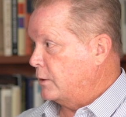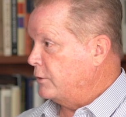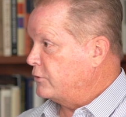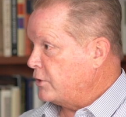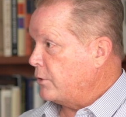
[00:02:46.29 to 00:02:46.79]

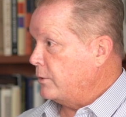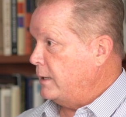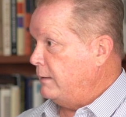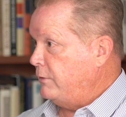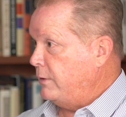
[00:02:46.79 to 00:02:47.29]

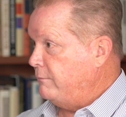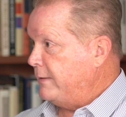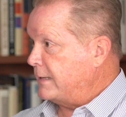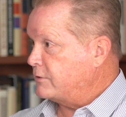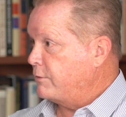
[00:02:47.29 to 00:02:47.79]
concerned if you
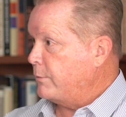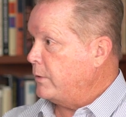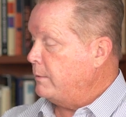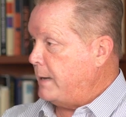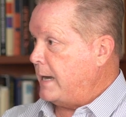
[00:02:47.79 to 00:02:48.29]
invest
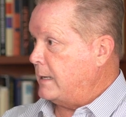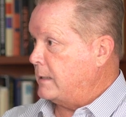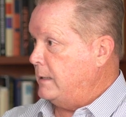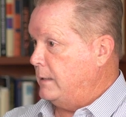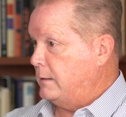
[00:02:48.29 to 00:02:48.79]
through a bank
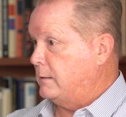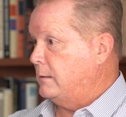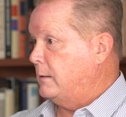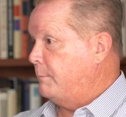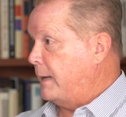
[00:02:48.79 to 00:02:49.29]
in
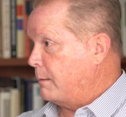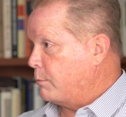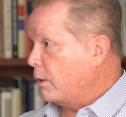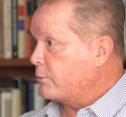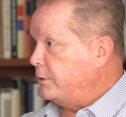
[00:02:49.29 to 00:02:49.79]
the bank
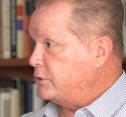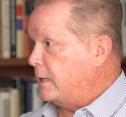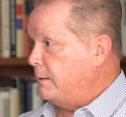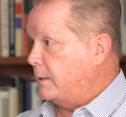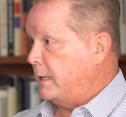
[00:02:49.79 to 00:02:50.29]
brokerage
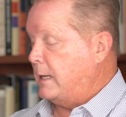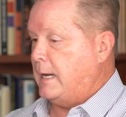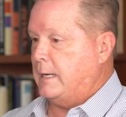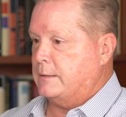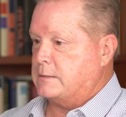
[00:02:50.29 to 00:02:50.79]
company
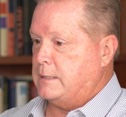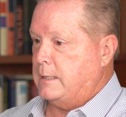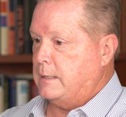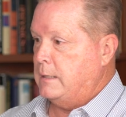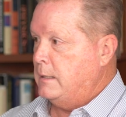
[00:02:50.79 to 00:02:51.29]
and it's
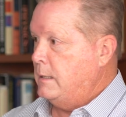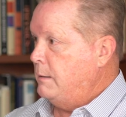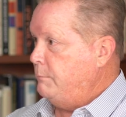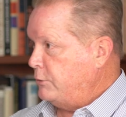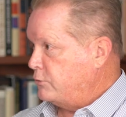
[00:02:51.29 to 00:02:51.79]
in
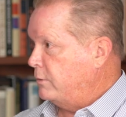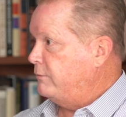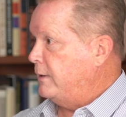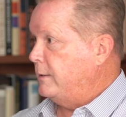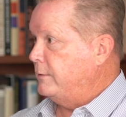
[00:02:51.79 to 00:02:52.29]
mutual
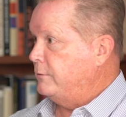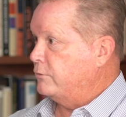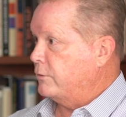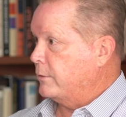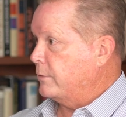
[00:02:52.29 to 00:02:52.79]

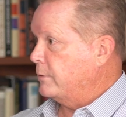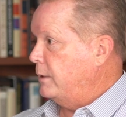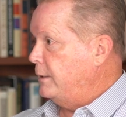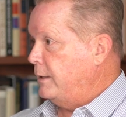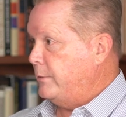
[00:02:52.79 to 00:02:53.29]
funds or
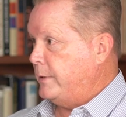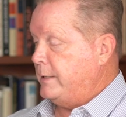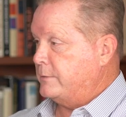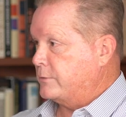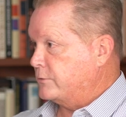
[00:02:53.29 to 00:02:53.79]

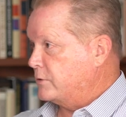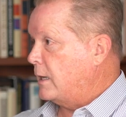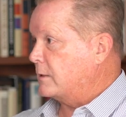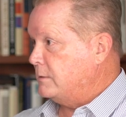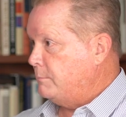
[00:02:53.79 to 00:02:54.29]
annuities or
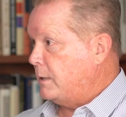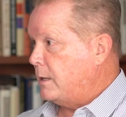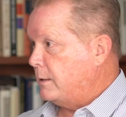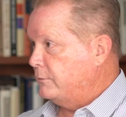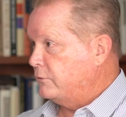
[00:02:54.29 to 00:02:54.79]
stocks and
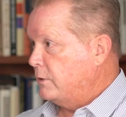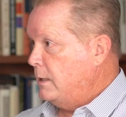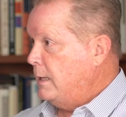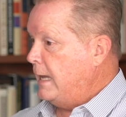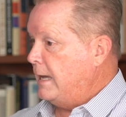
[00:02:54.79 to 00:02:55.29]
bonds.
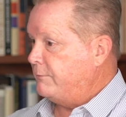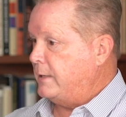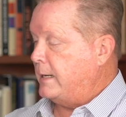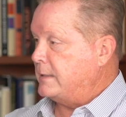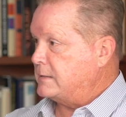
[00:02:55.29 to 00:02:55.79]

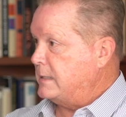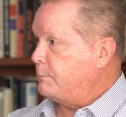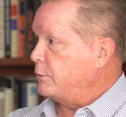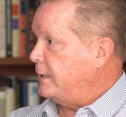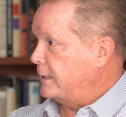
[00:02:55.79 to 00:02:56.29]

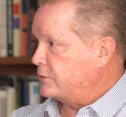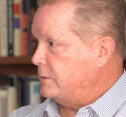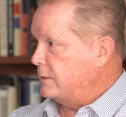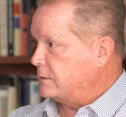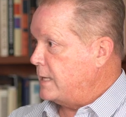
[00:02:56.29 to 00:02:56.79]
FDIC
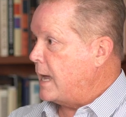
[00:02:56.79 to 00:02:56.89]
protection does